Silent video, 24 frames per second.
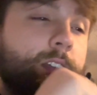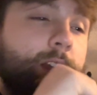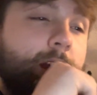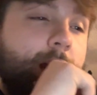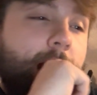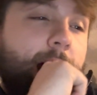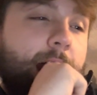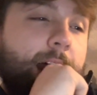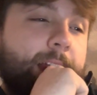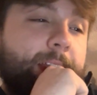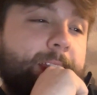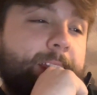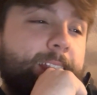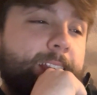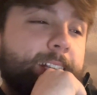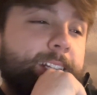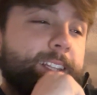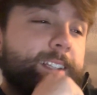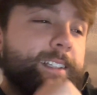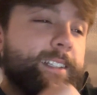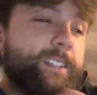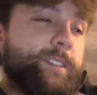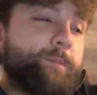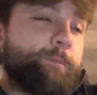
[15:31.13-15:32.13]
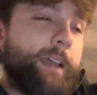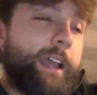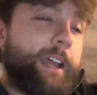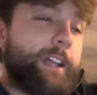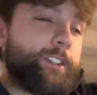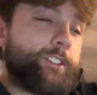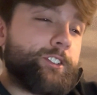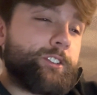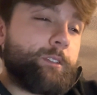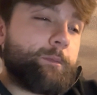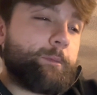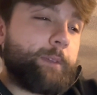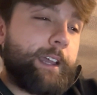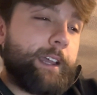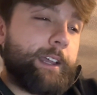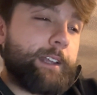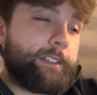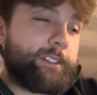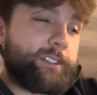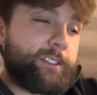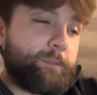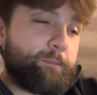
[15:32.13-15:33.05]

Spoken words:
I think this matchup has